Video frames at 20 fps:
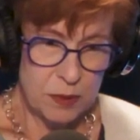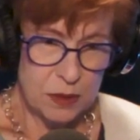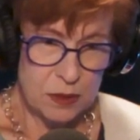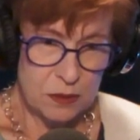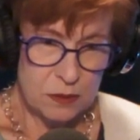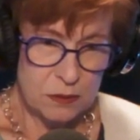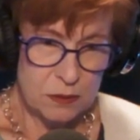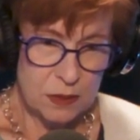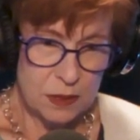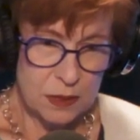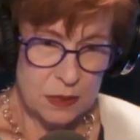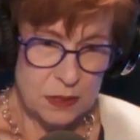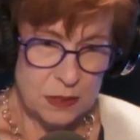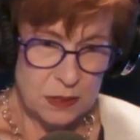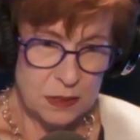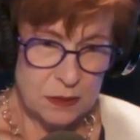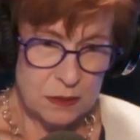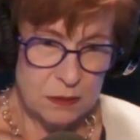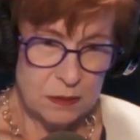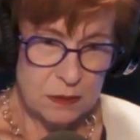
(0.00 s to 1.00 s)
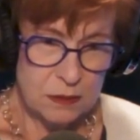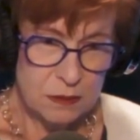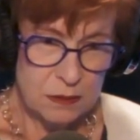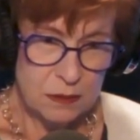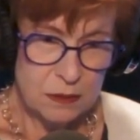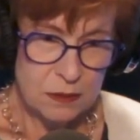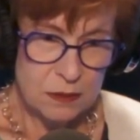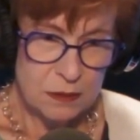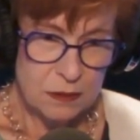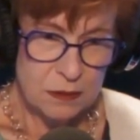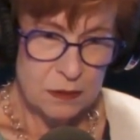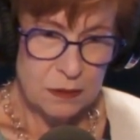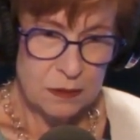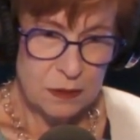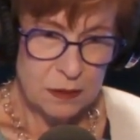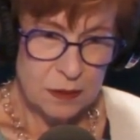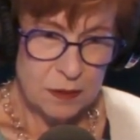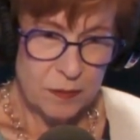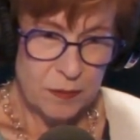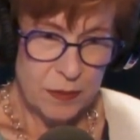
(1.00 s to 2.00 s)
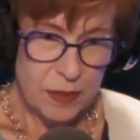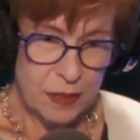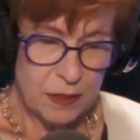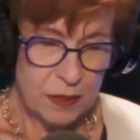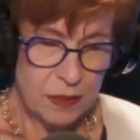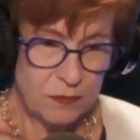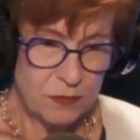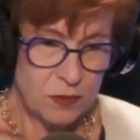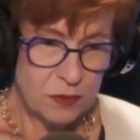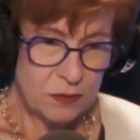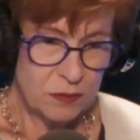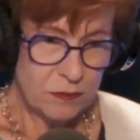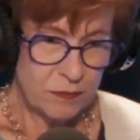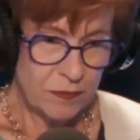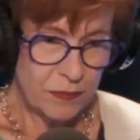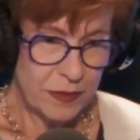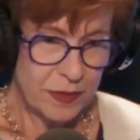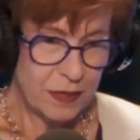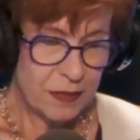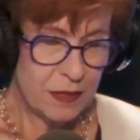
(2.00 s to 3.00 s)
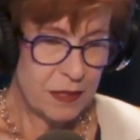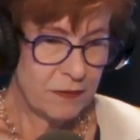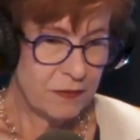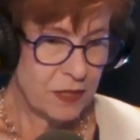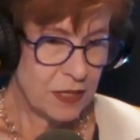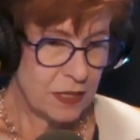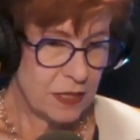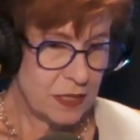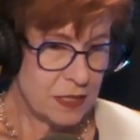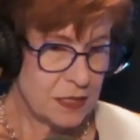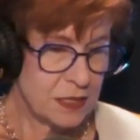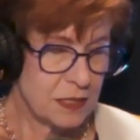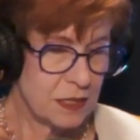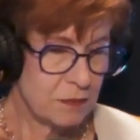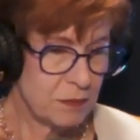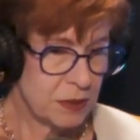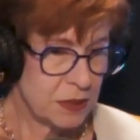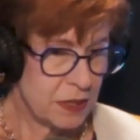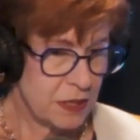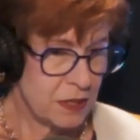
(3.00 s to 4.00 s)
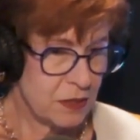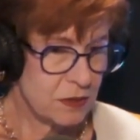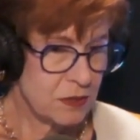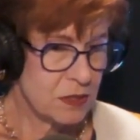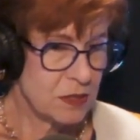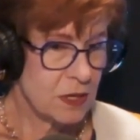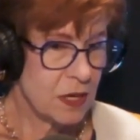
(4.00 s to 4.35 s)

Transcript: a good idea. Um, I'll have to I'll have to ask the well, planners. I mean, you guys